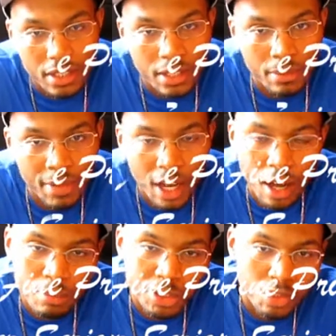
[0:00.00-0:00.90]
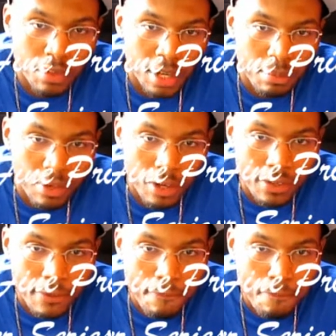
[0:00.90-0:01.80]
They call me Jeron, bro.
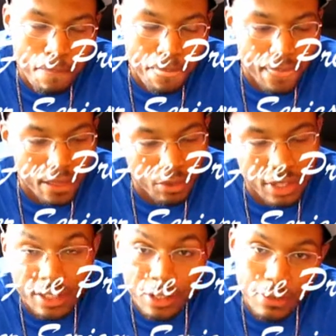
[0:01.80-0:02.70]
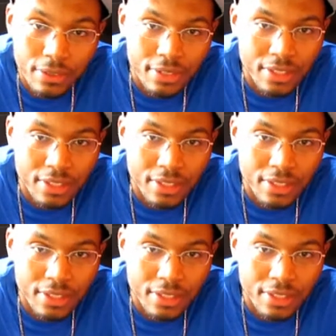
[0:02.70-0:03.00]
What it do?